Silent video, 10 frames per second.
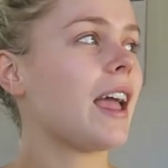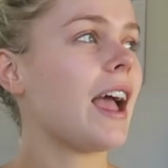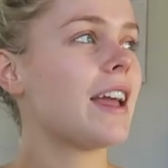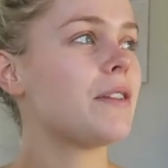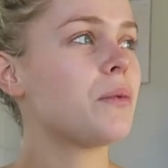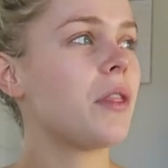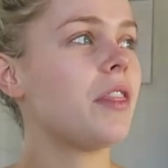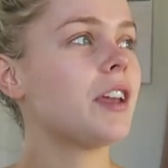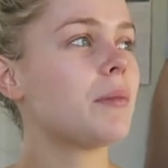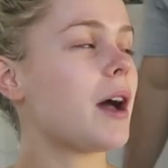And one
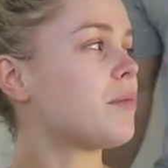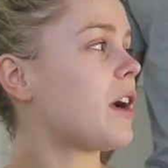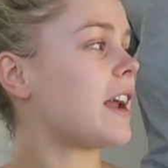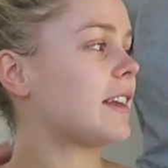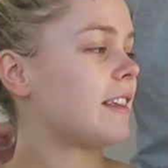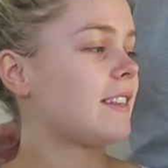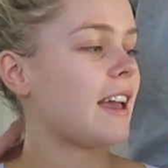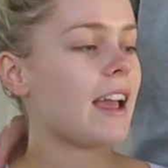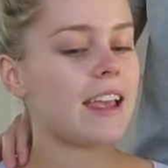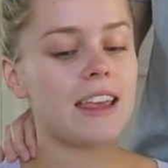thing about Brayden is
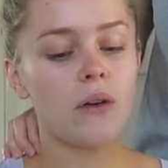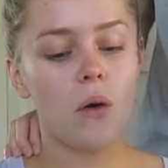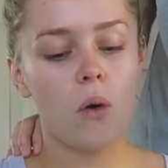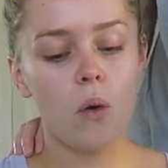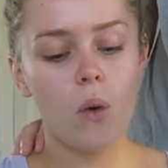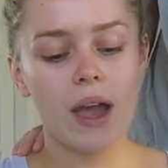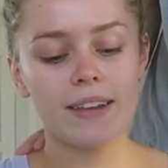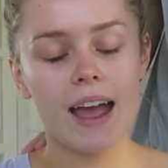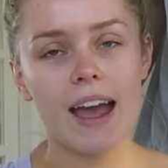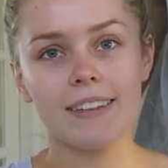that he
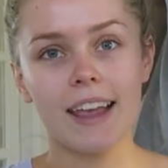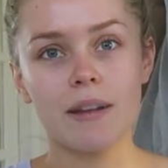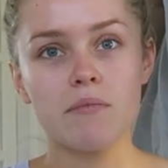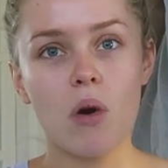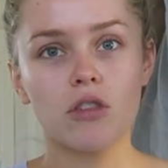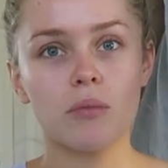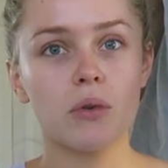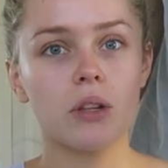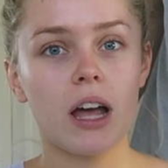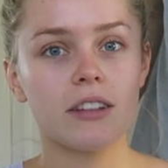always has like
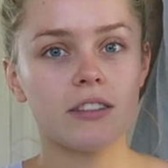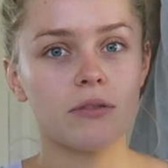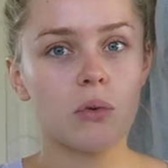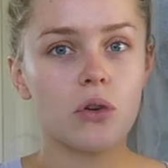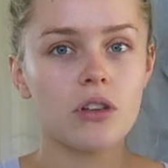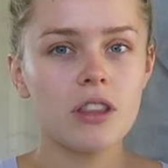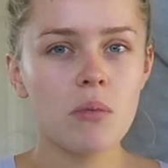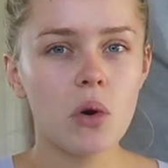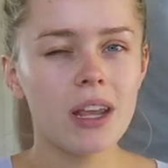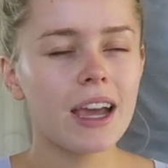multiple glasses of water in the
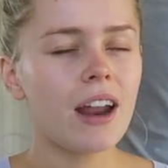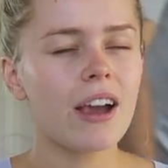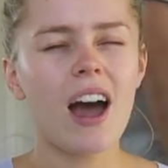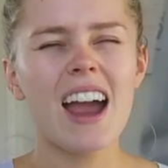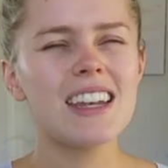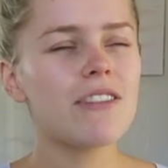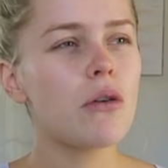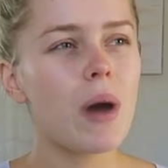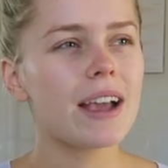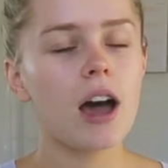morning. And like, I
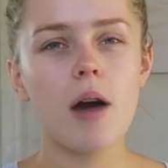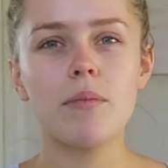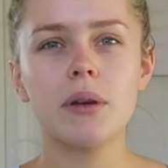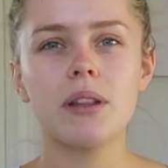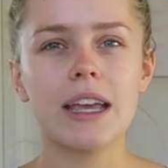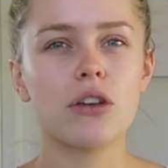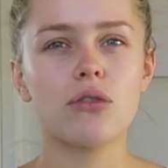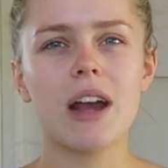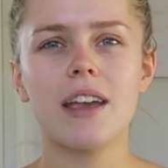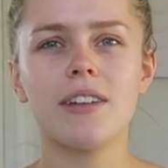never wake up like
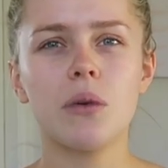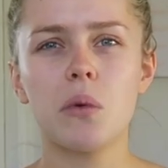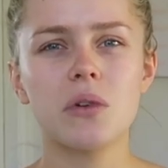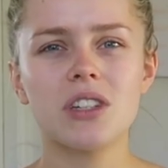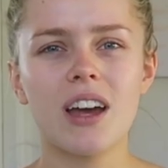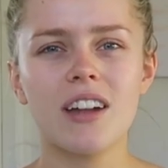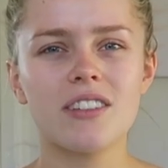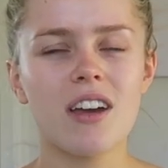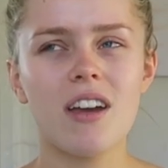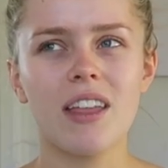craving water. I
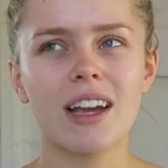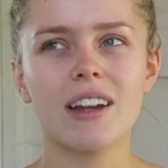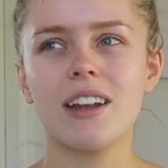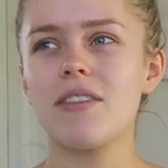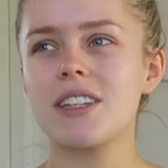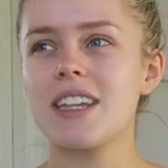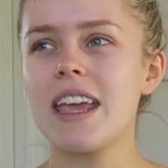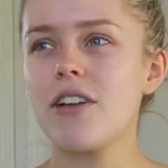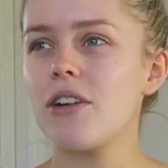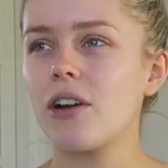don't know, like I'd love a
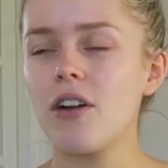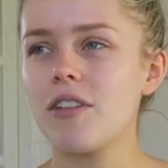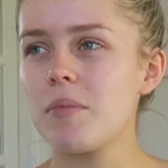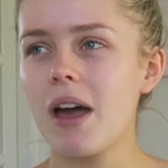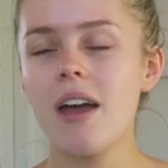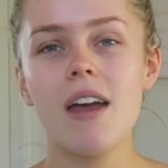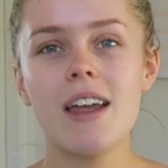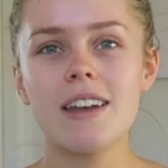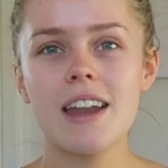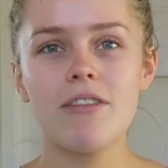tea or a coffee, but
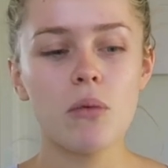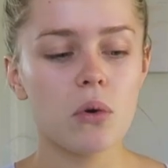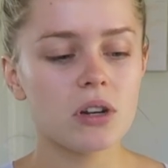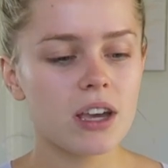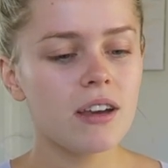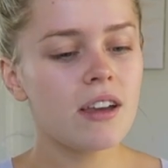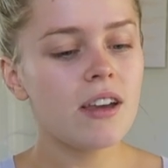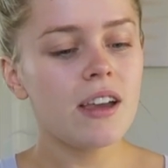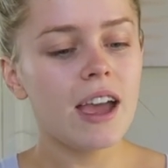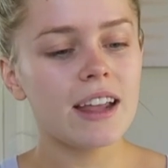never water.
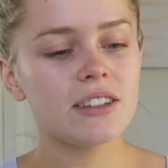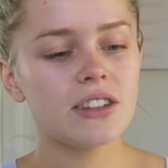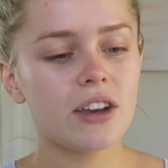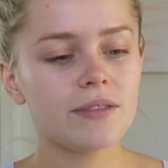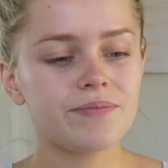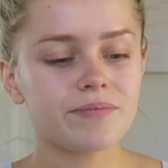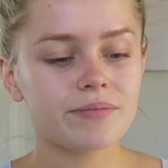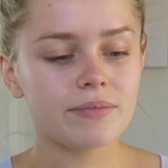And so